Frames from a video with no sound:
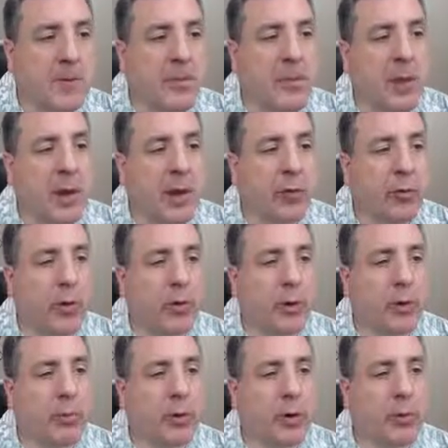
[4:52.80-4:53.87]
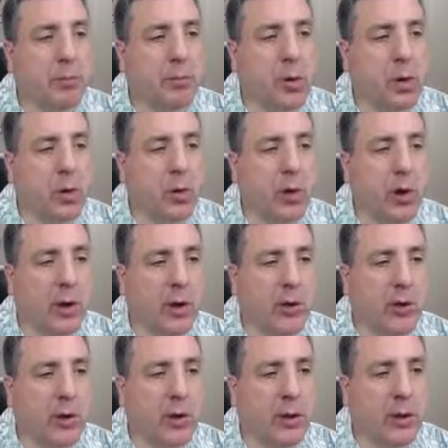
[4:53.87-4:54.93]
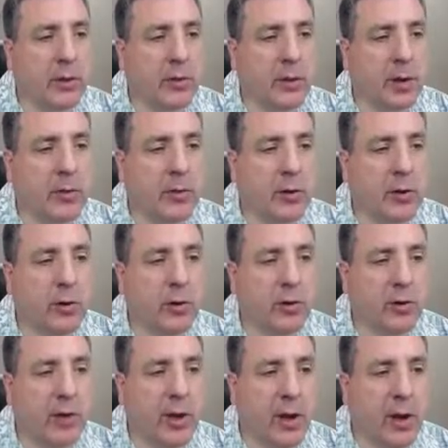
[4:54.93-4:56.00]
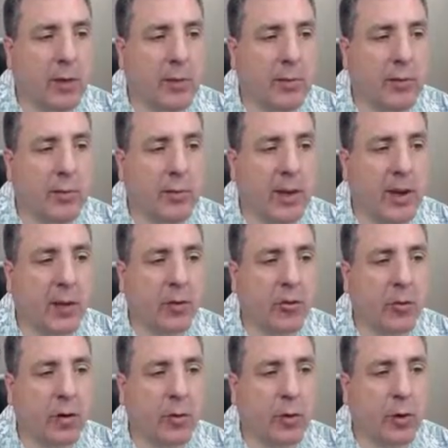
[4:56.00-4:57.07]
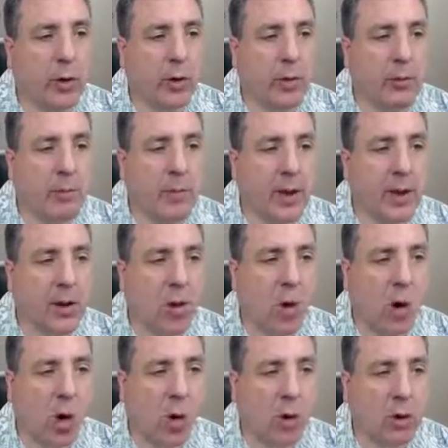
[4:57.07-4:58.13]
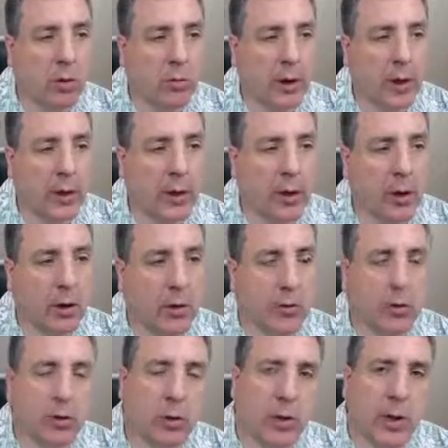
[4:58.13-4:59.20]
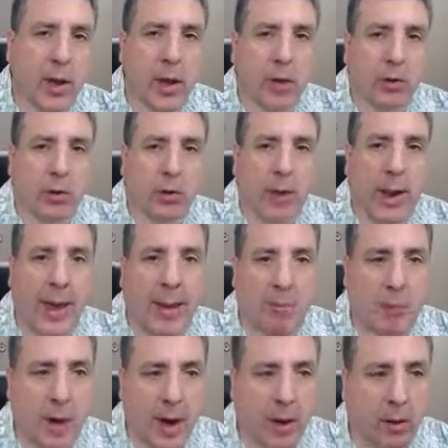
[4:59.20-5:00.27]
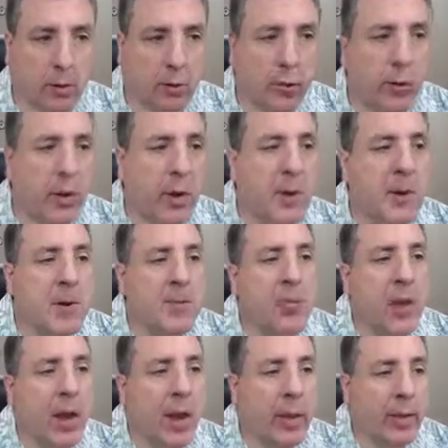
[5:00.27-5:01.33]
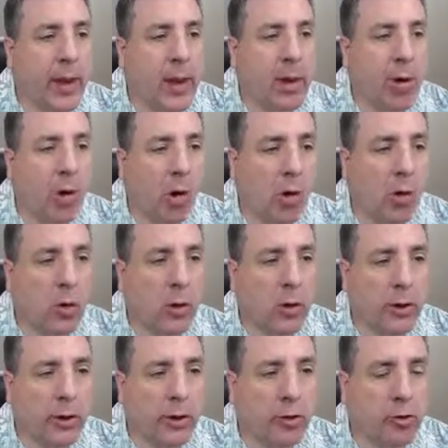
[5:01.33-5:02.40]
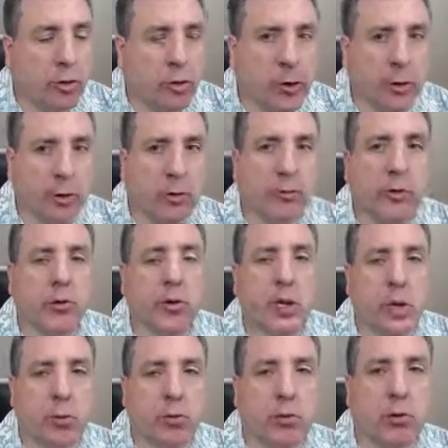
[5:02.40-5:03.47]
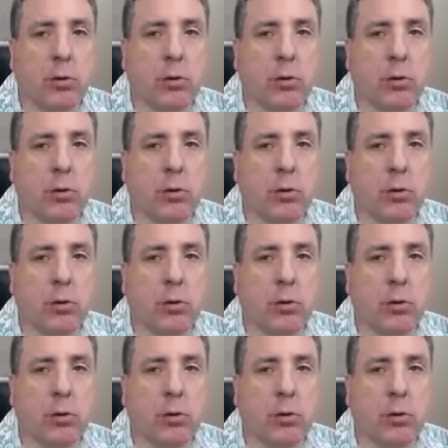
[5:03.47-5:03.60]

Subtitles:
And if we were to put a bone underneath this, can you see how this makes would make a hole right here. So look at your lab models, and that hole is your intervertebral